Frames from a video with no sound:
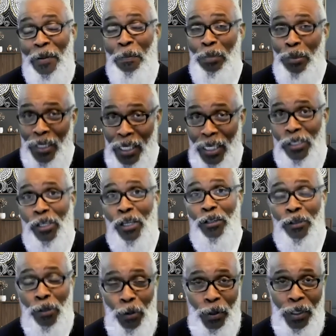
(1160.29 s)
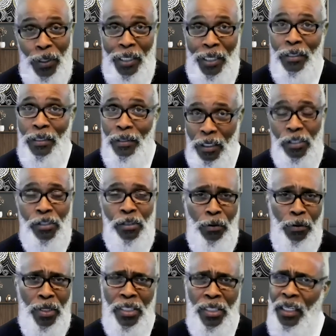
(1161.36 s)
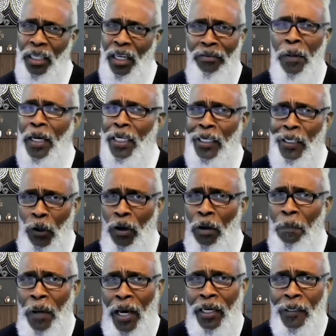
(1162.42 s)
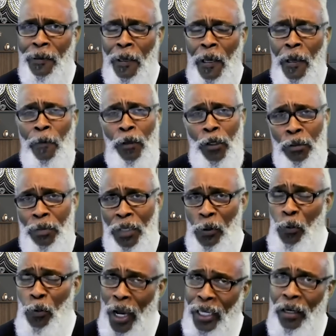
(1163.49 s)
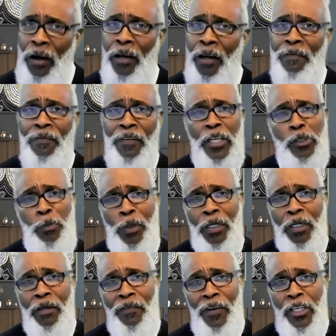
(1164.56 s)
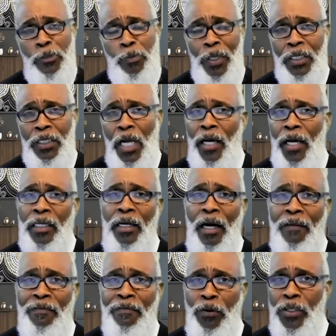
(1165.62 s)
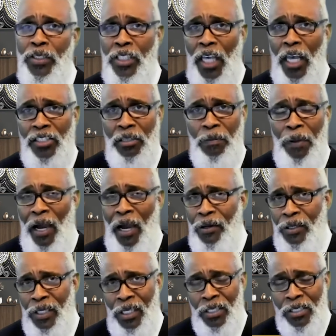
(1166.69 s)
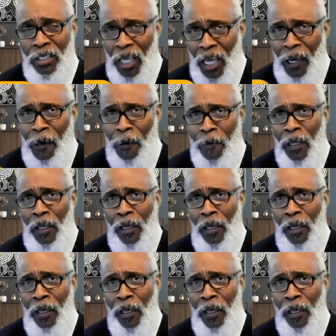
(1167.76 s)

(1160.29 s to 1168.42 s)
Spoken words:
Please tune in to this series. Let everybody know about it. You'll be right on Facebook, facebook.com/The Power Is Now.